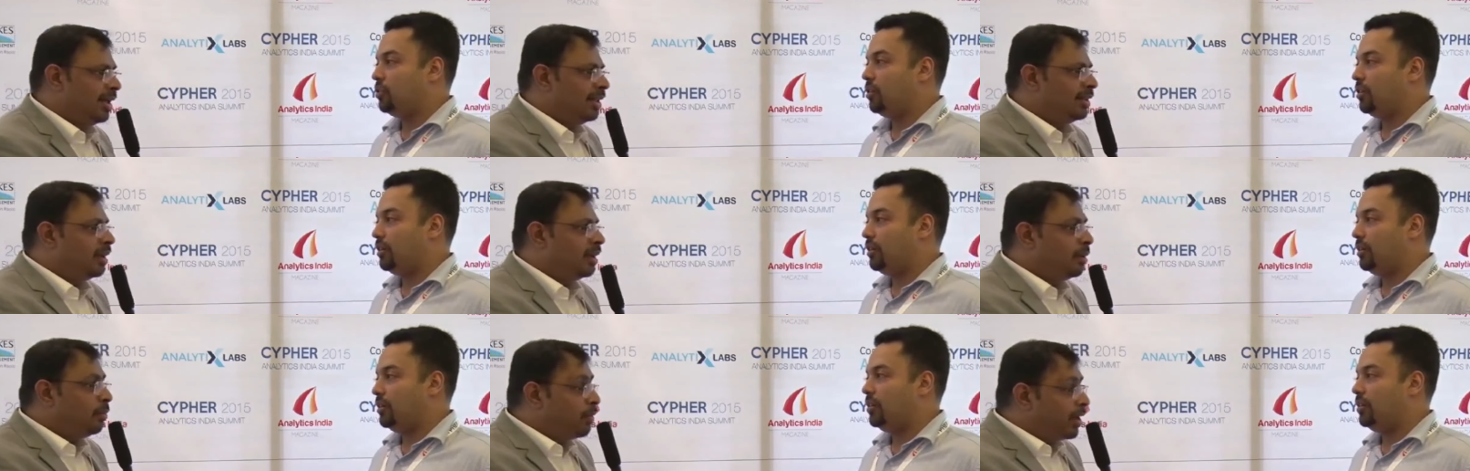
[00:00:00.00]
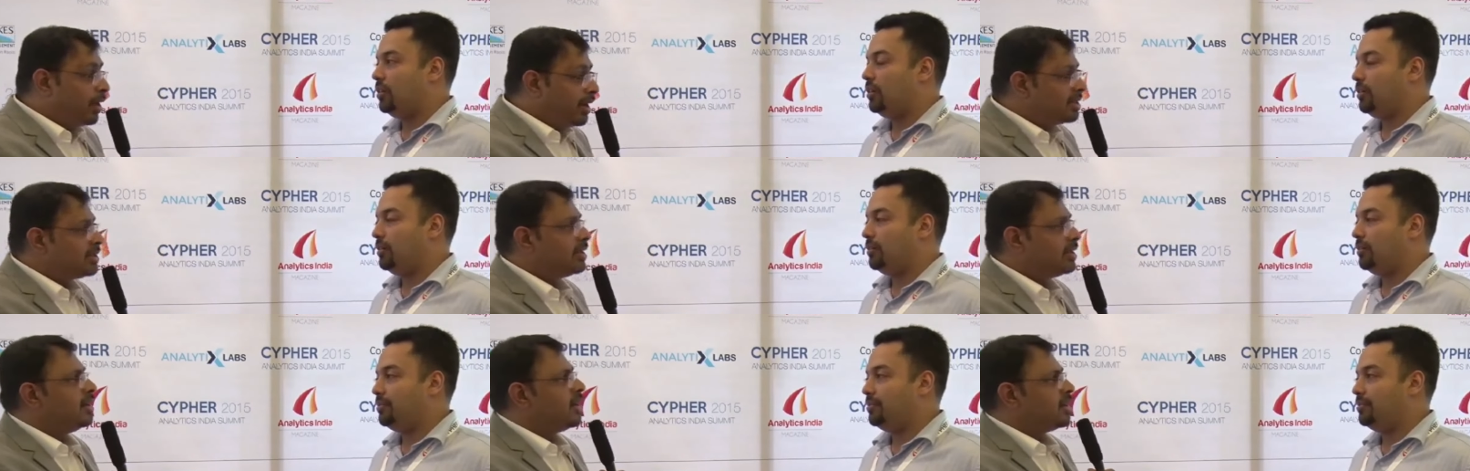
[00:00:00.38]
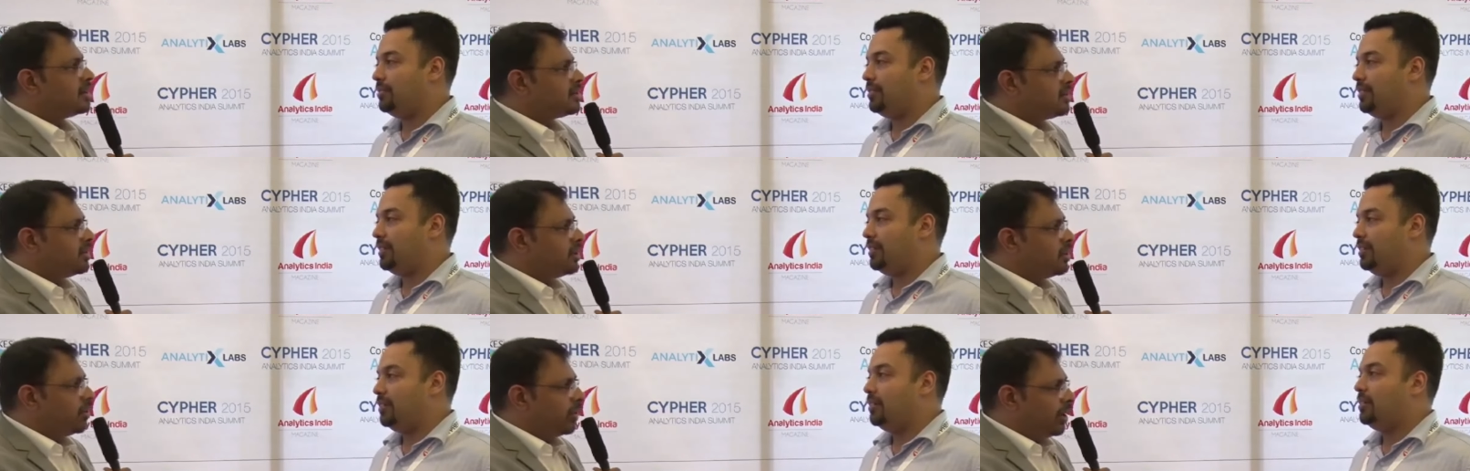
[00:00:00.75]
Speaker 1: that brings the
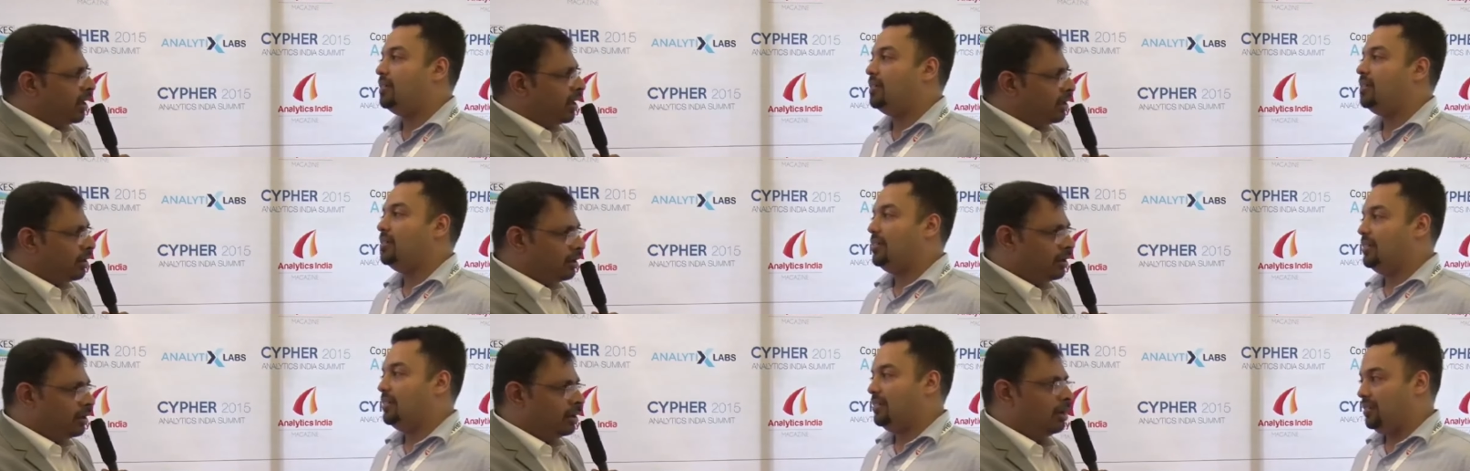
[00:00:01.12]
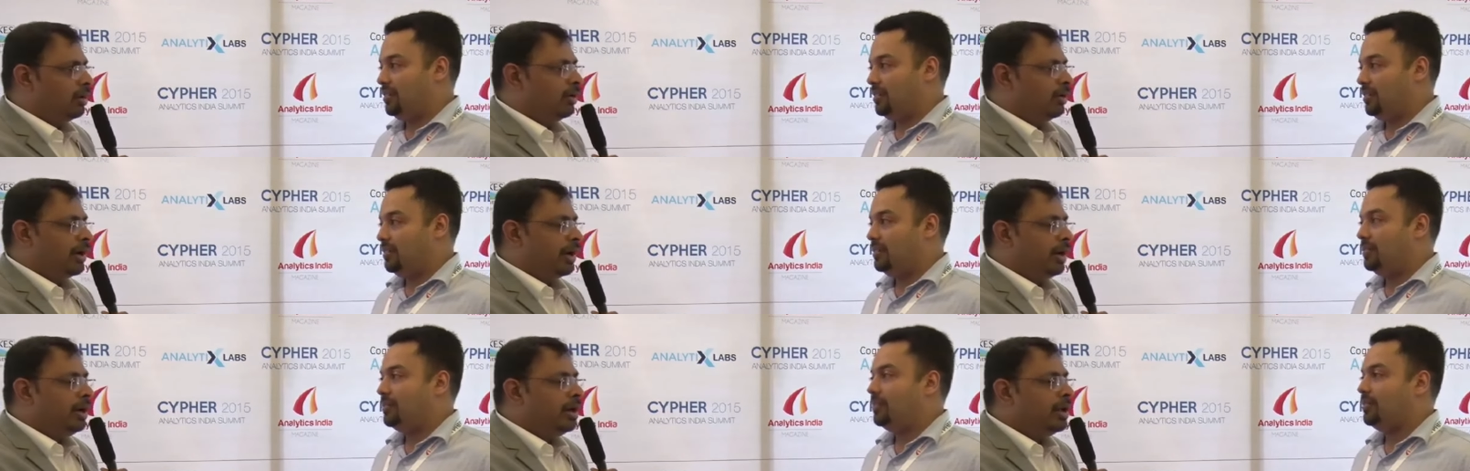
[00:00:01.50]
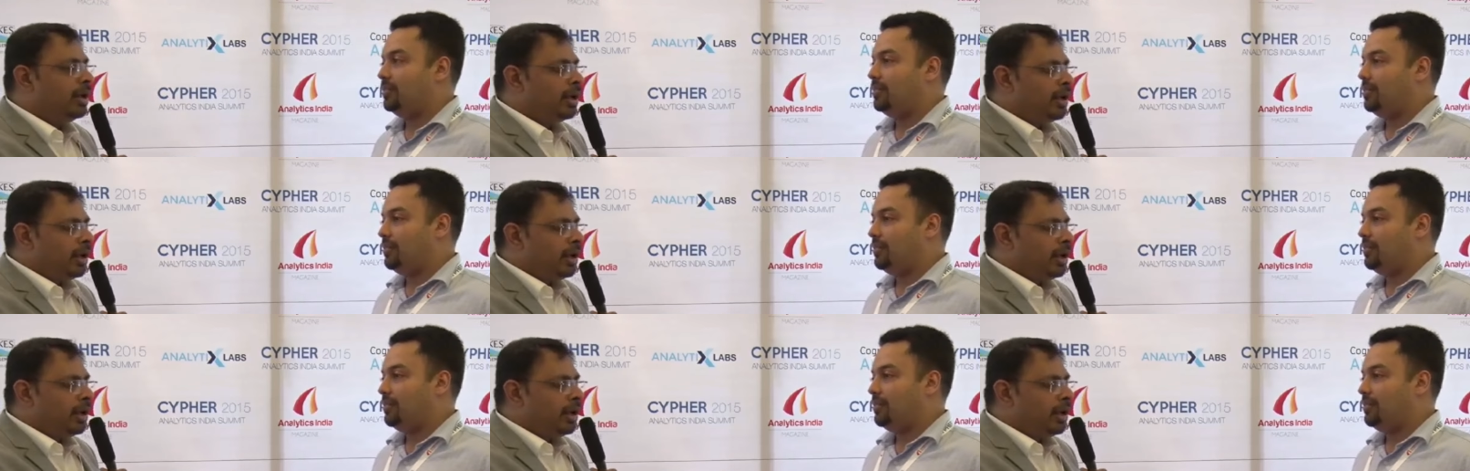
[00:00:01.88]
industry together, right?